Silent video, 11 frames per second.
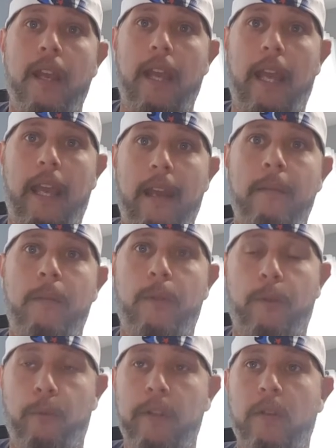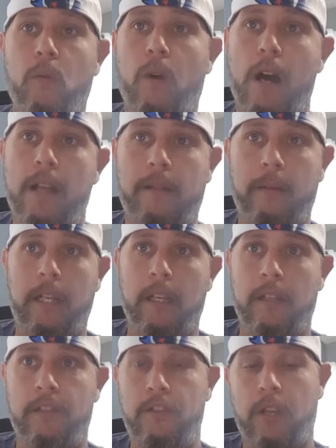And the reason why is
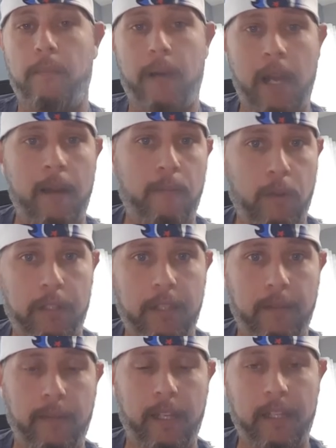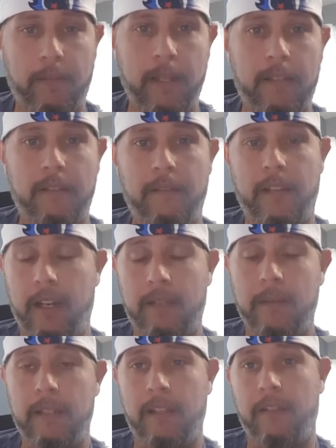because you can buy them relatively
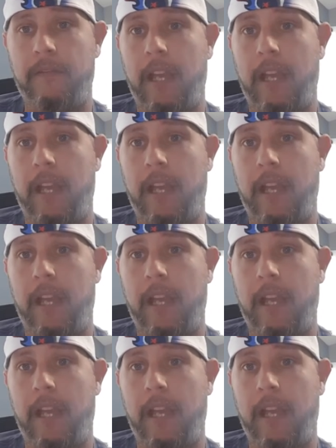inexpensive,